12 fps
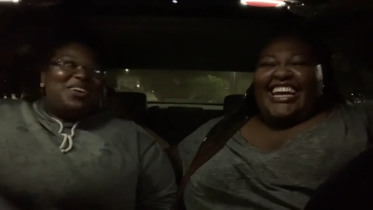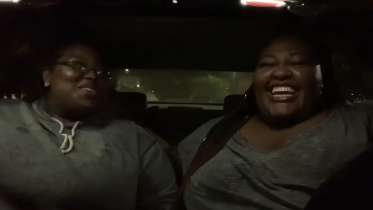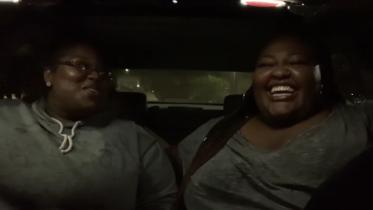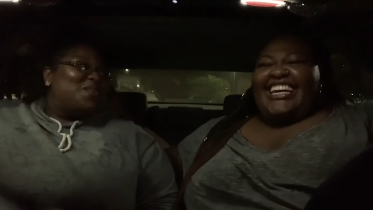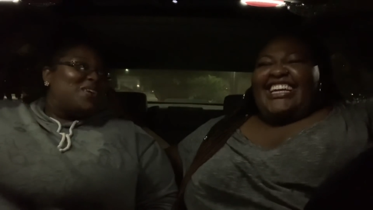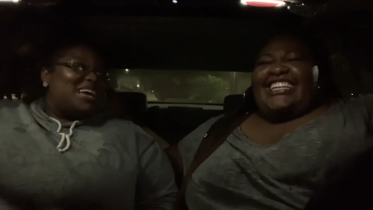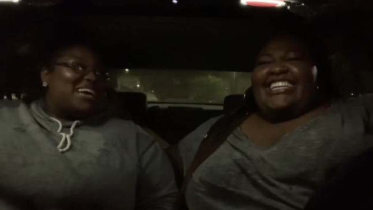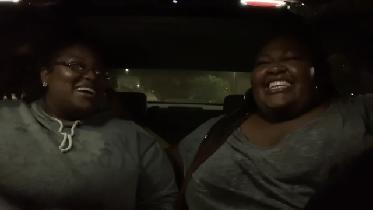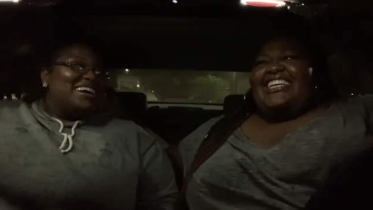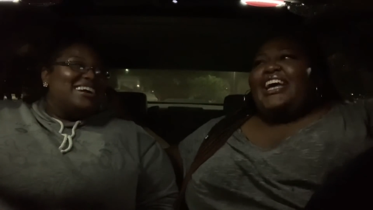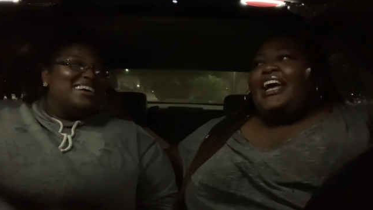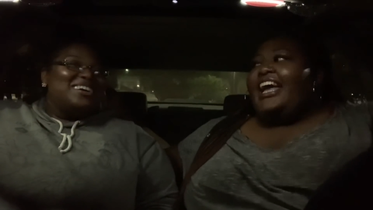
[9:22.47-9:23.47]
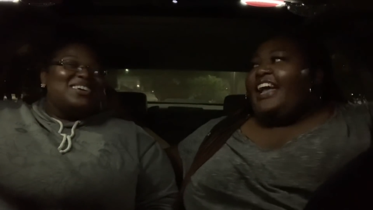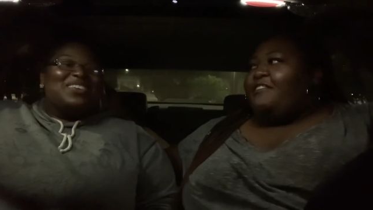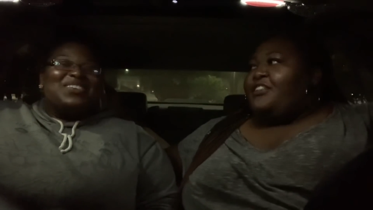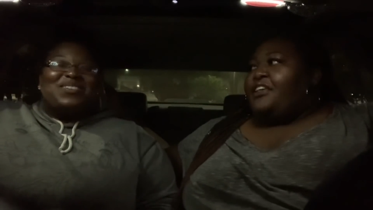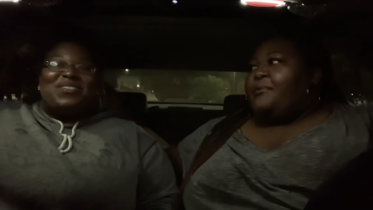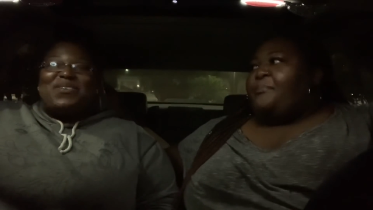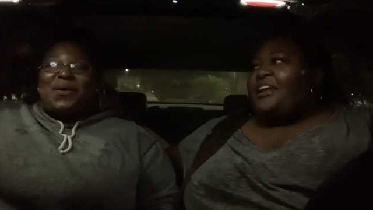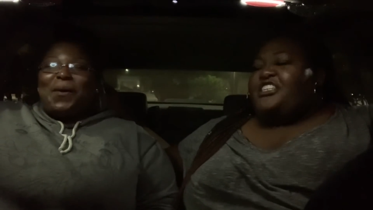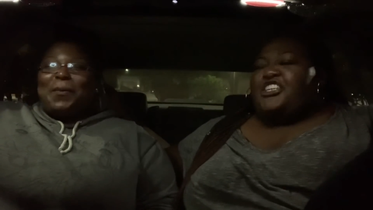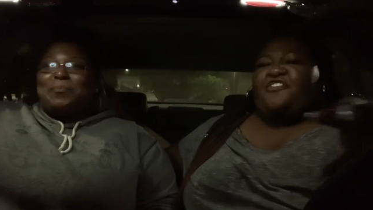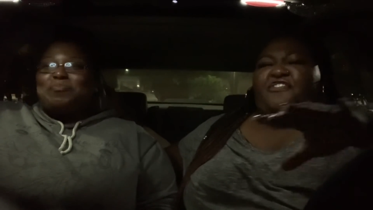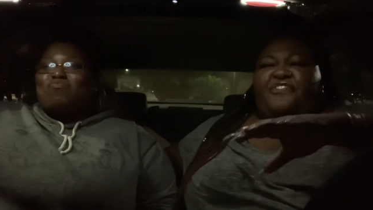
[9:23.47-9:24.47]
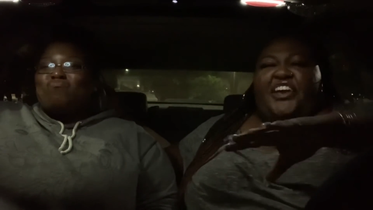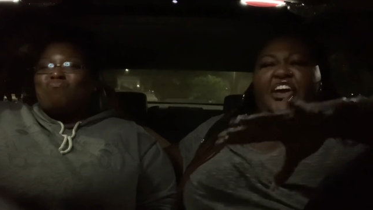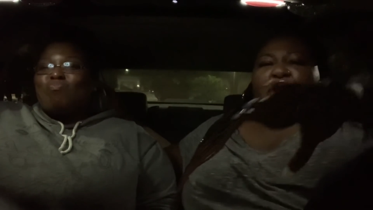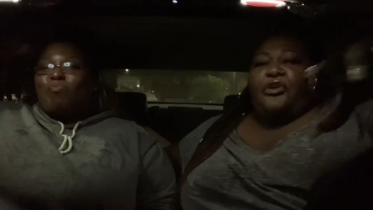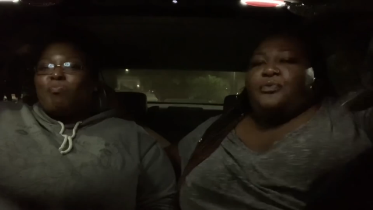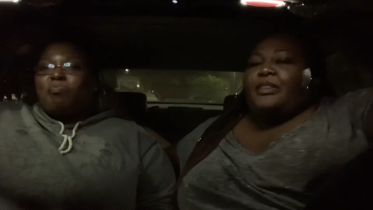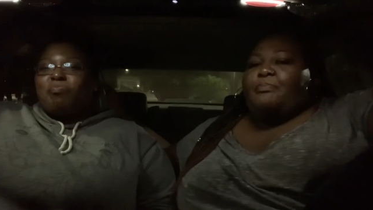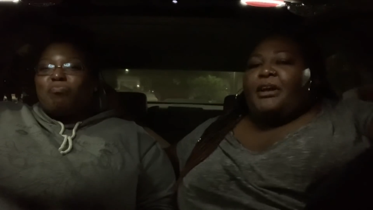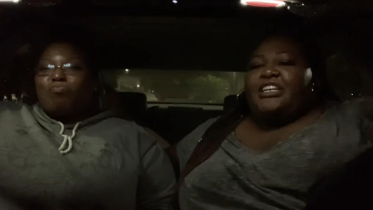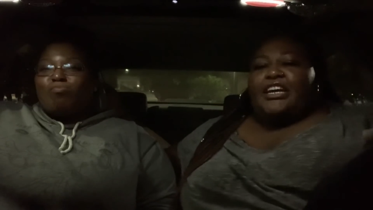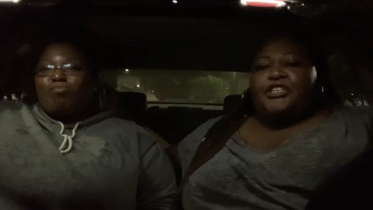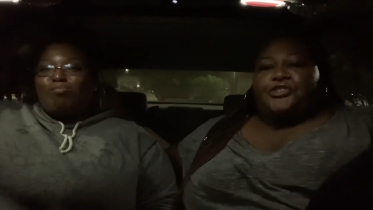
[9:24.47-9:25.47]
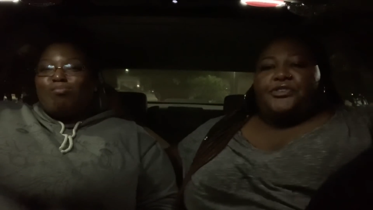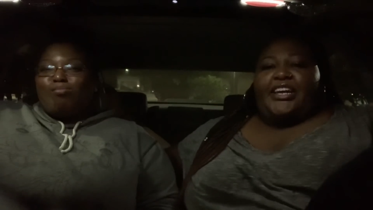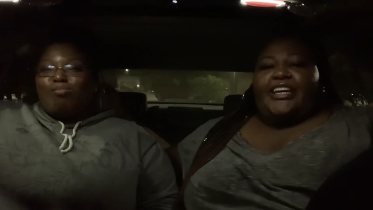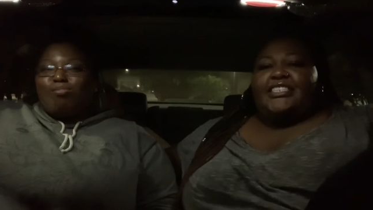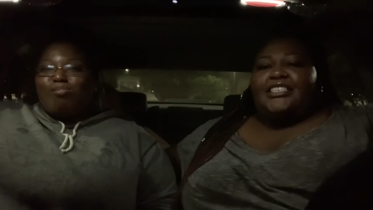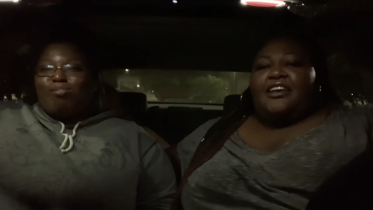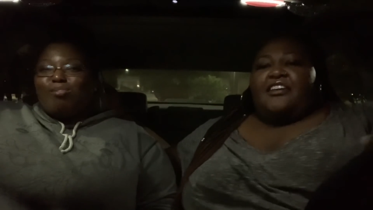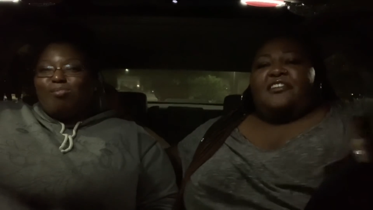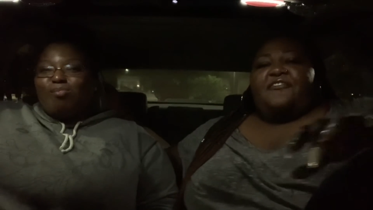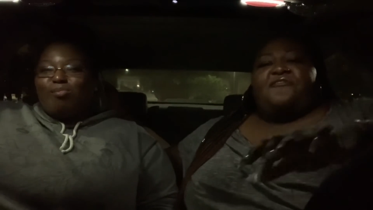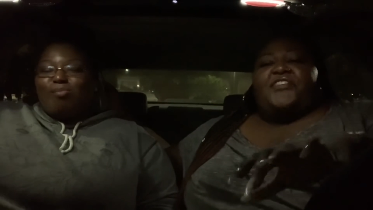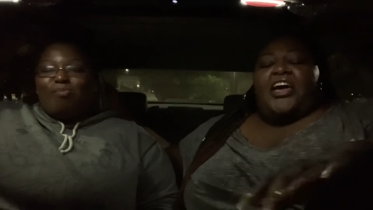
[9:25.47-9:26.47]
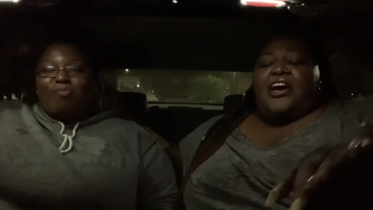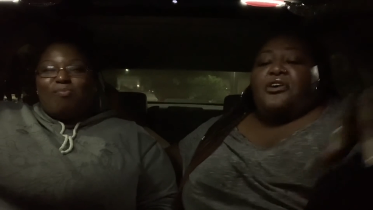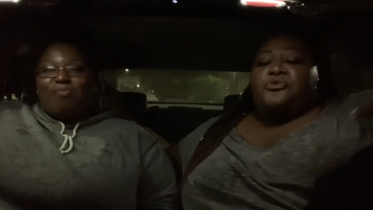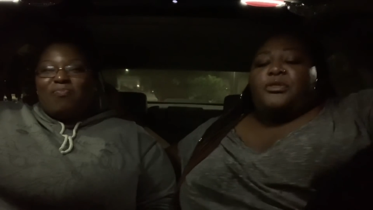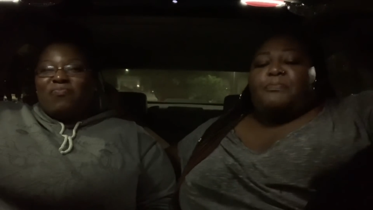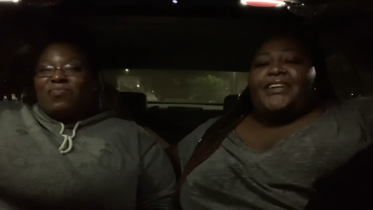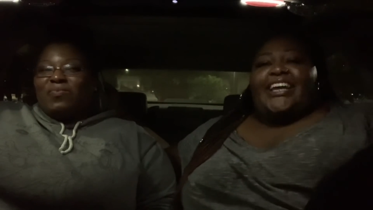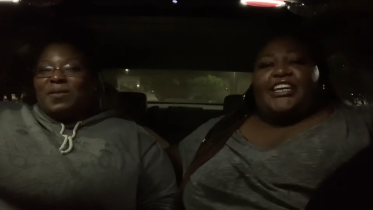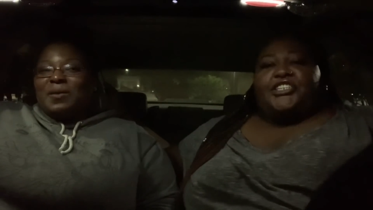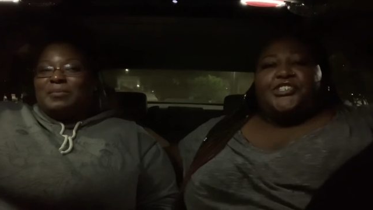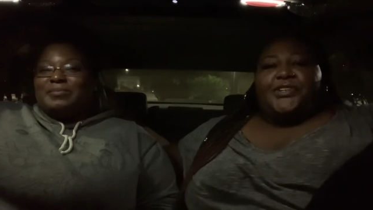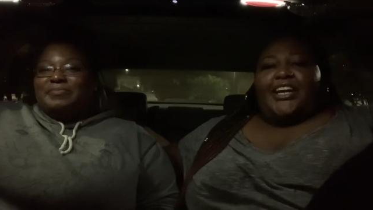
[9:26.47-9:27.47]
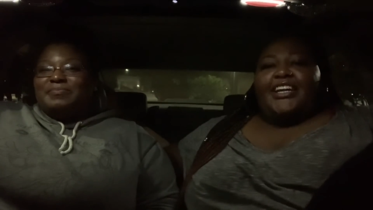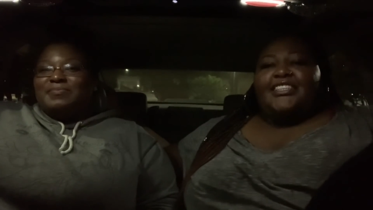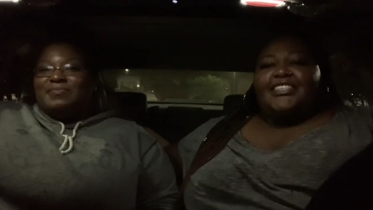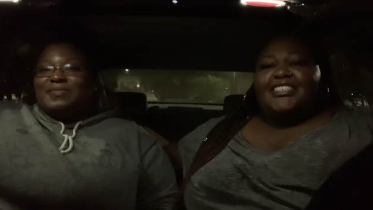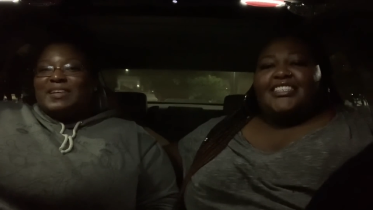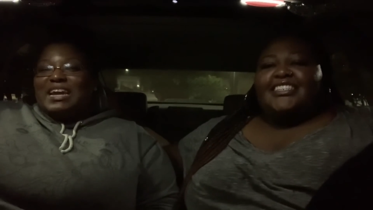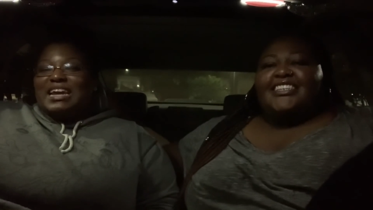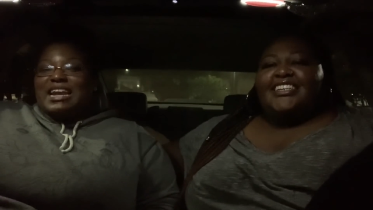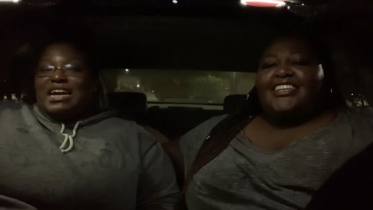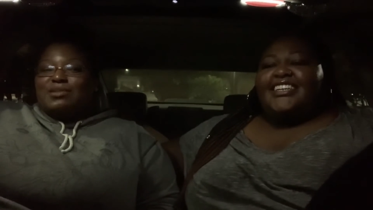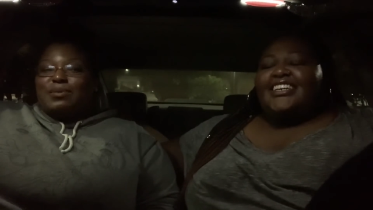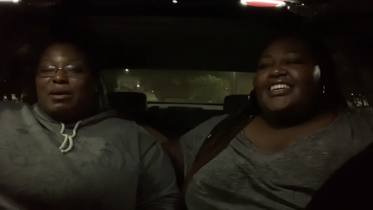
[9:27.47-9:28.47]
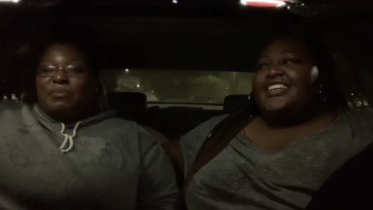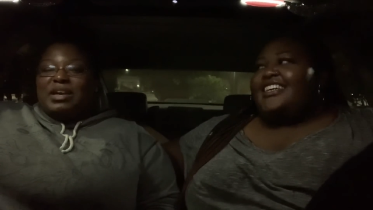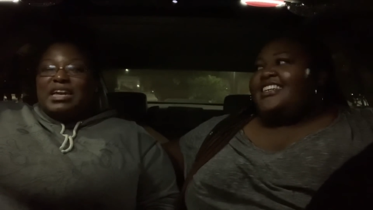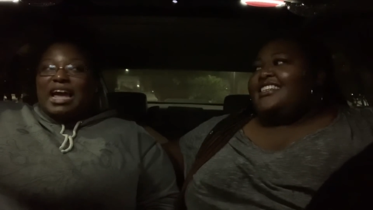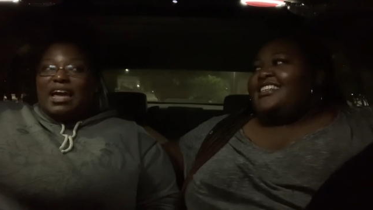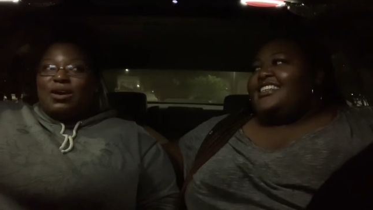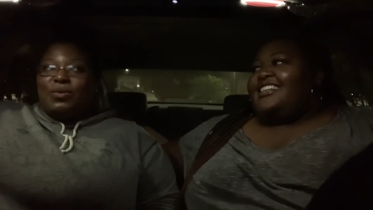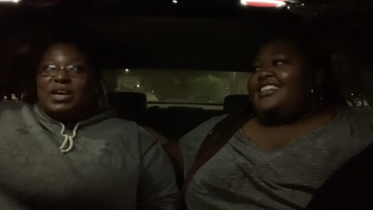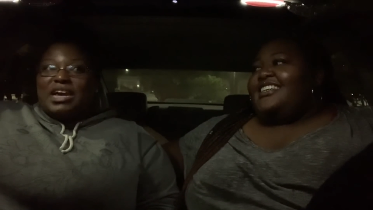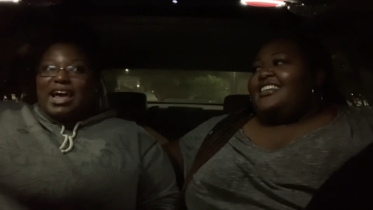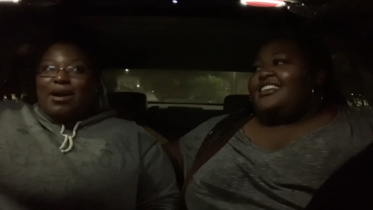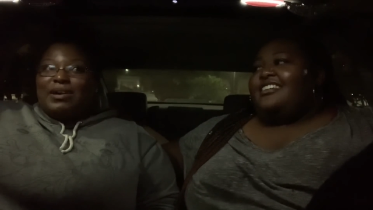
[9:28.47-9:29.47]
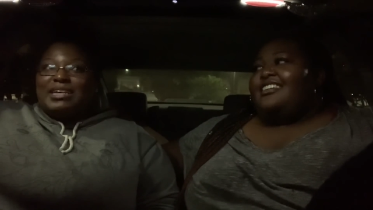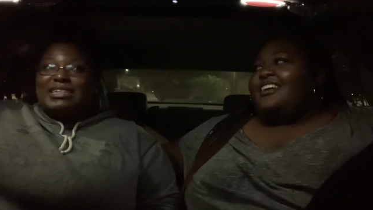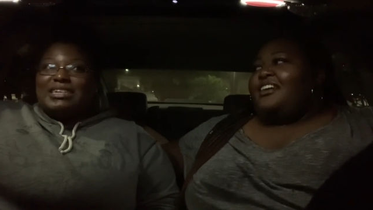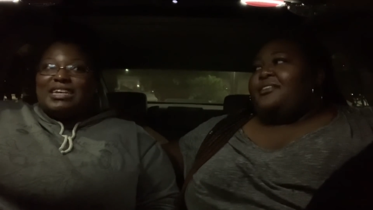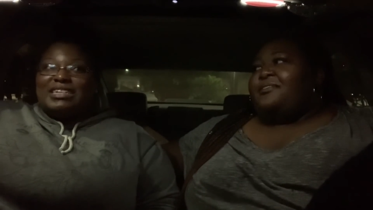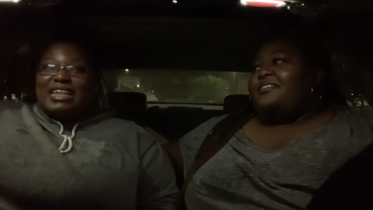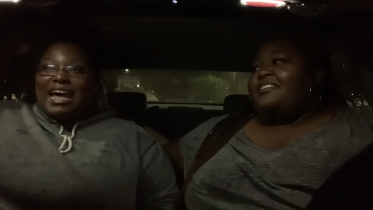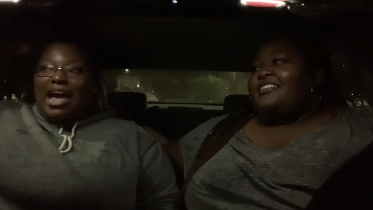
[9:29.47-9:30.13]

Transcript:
Speaker 1: annoying. Even though the beach is filled with pedestrians. Filled with pedestrians. And that's why we ain't gonna get out.
Speaker 2: Cause, no. Cause they